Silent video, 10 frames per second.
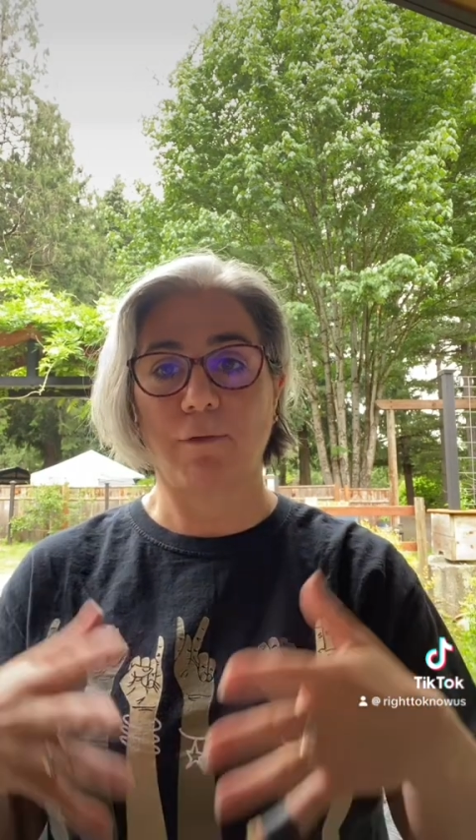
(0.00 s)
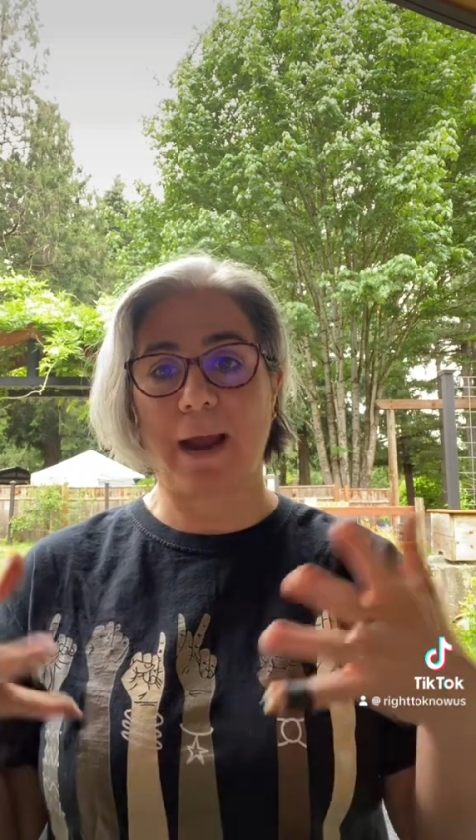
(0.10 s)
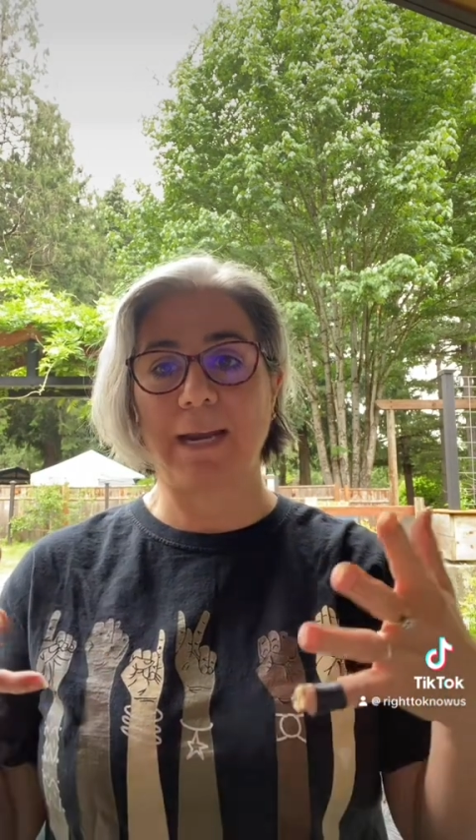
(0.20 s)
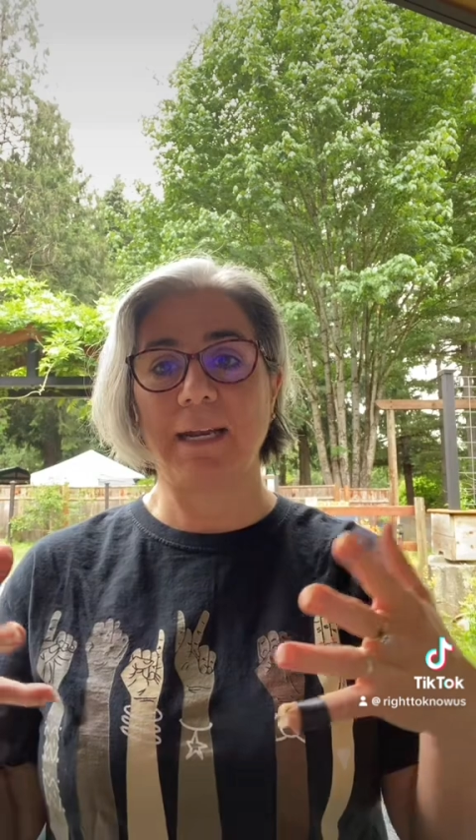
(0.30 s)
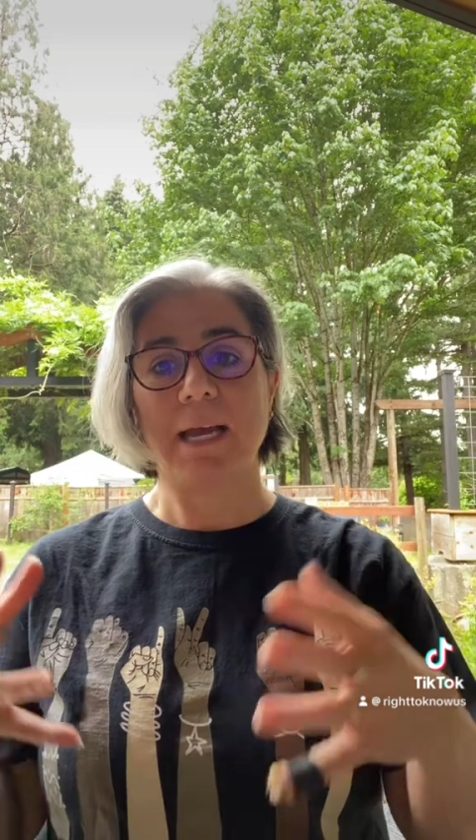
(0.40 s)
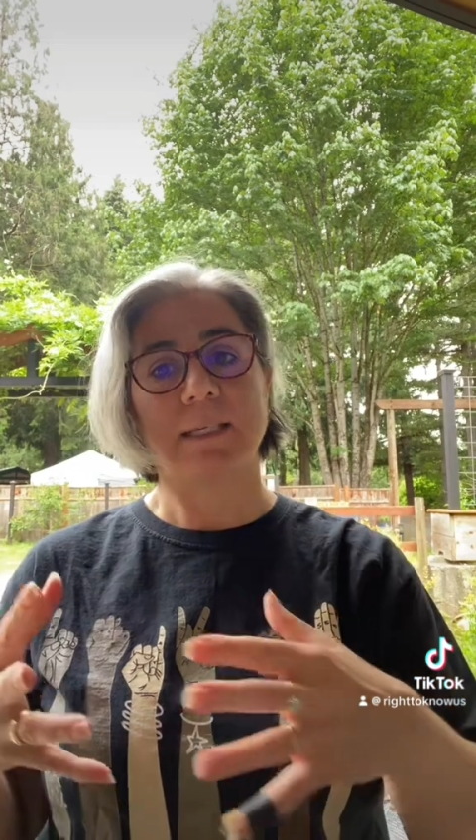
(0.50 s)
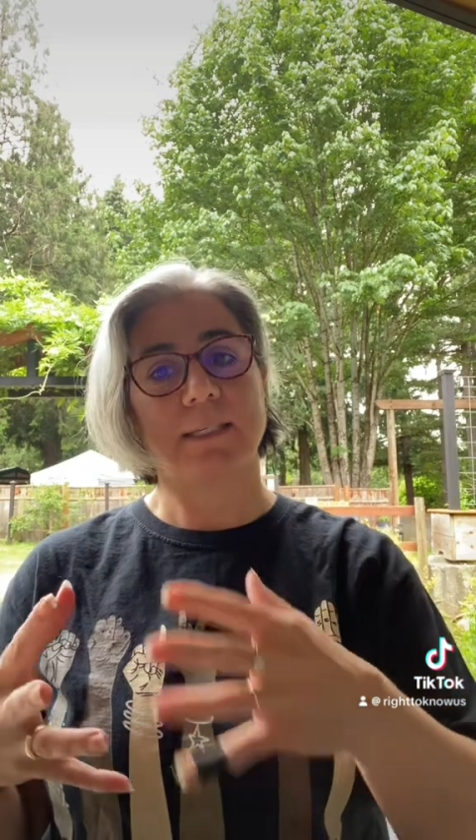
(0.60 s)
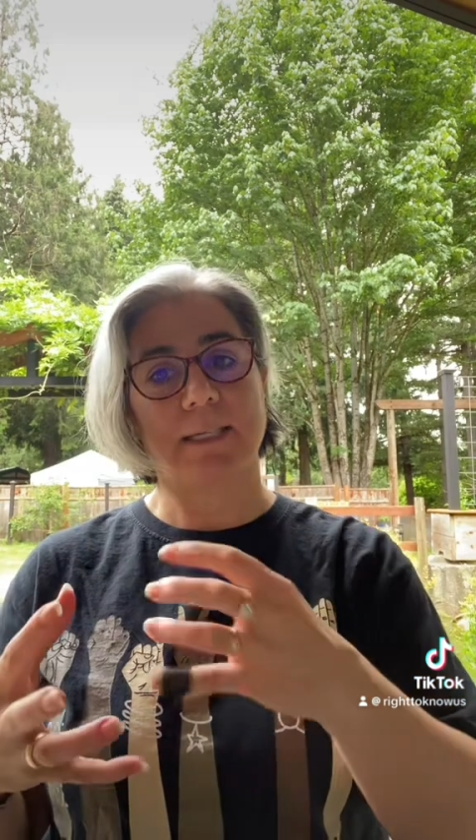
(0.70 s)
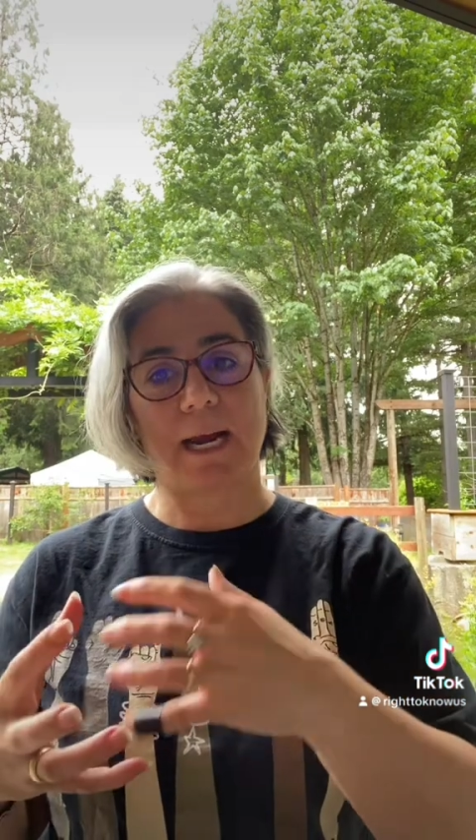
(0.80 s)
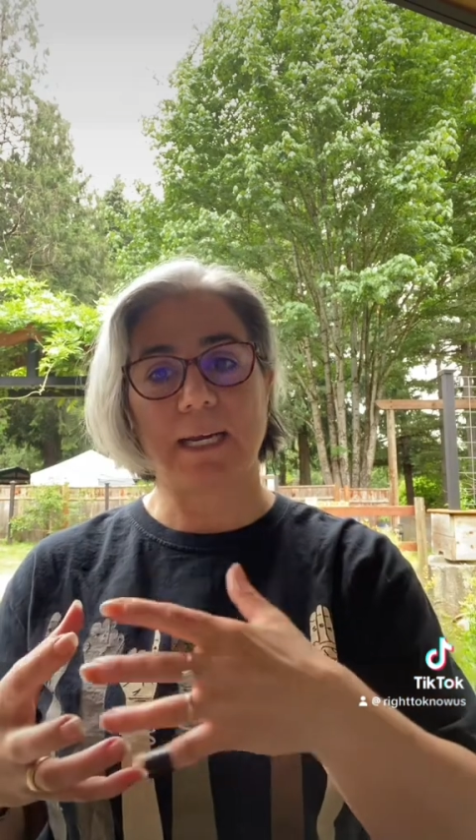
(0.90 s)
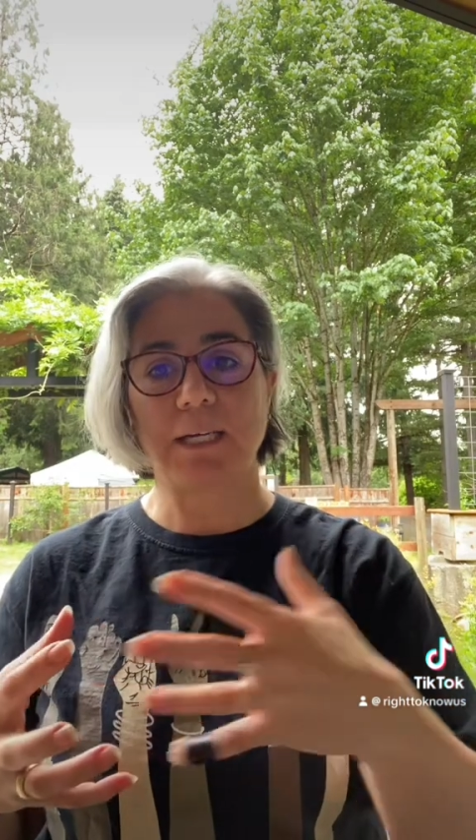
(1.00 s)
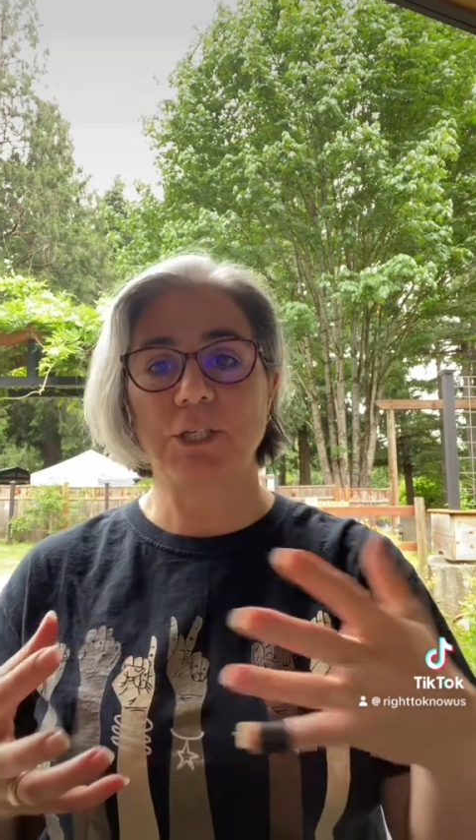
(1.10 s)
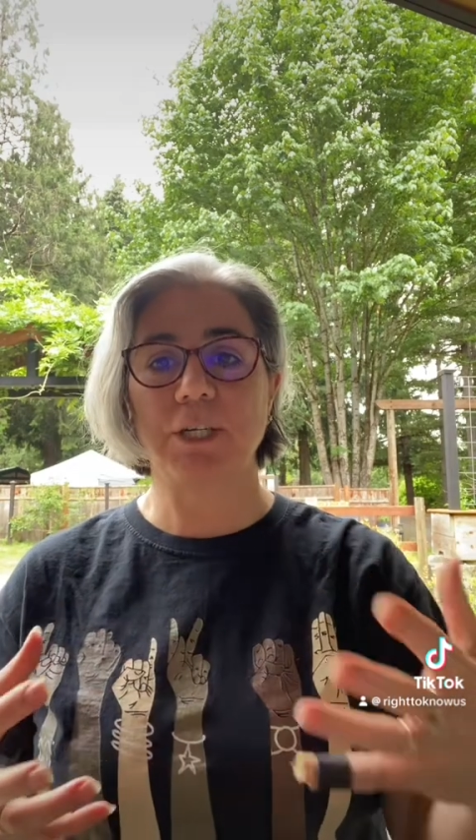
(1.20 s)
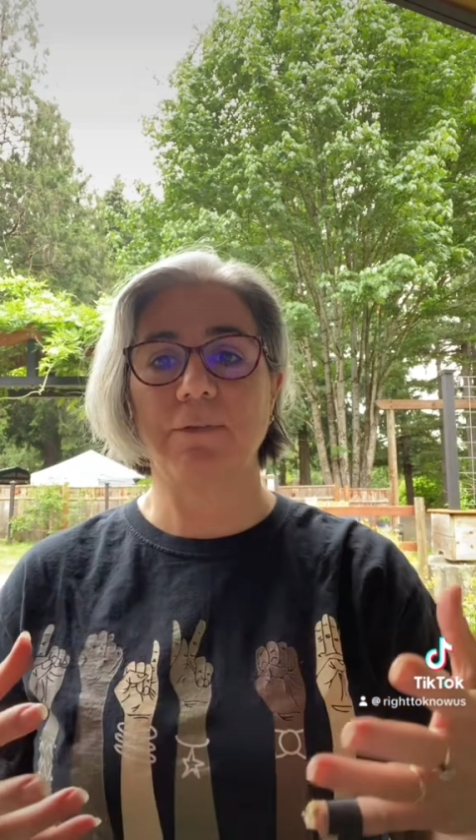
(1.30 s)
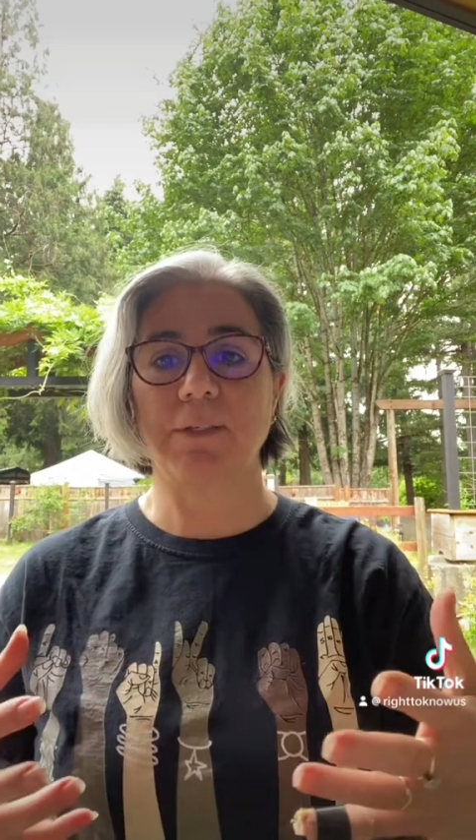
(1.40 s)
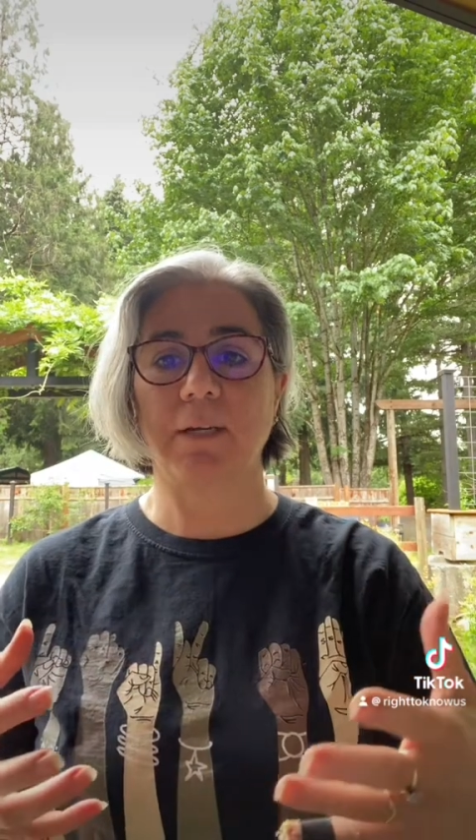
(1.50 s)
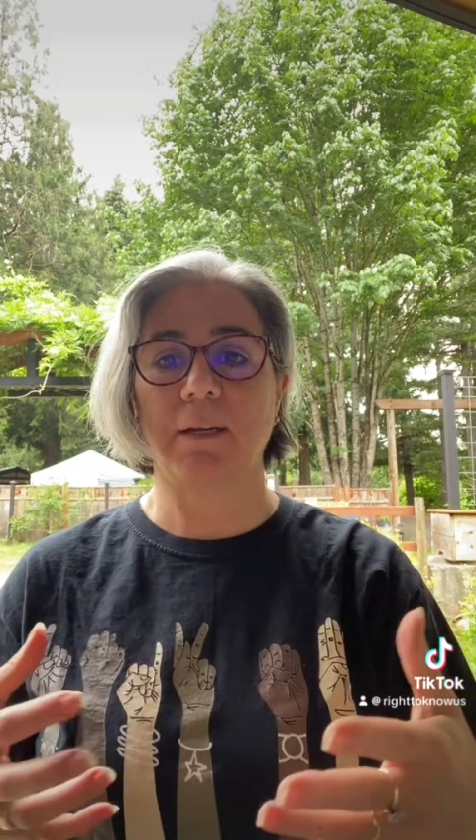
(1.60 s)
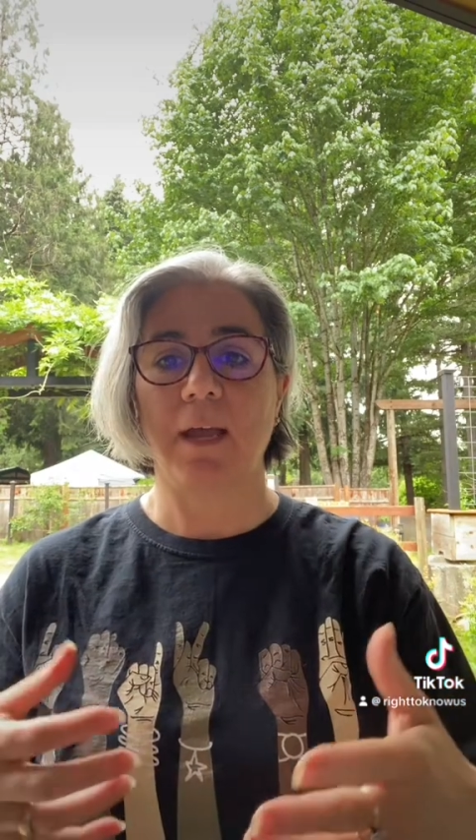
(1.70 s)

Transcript: right? Society has shifted.